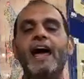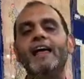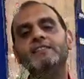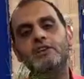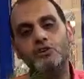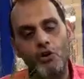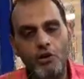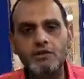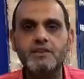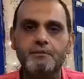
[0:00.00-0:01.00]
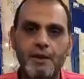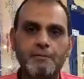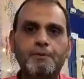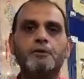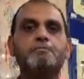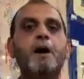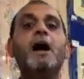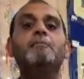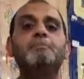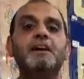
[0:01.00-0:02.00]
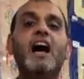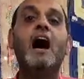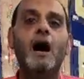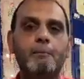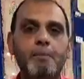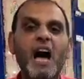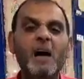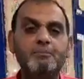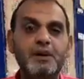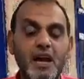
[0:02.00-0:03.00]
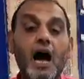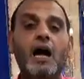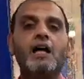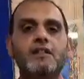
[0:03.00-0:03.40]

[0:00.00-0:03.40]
and they called the paper papyra.